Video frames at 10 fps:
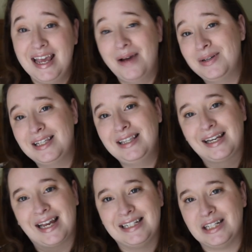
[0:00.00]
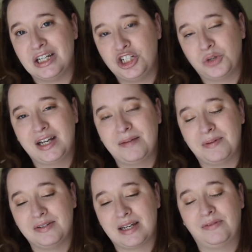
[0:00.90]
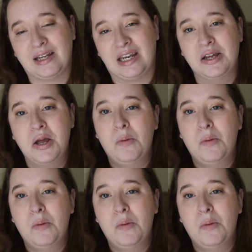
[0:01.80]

It wasn't like I didn't enjoy it, but it was definitely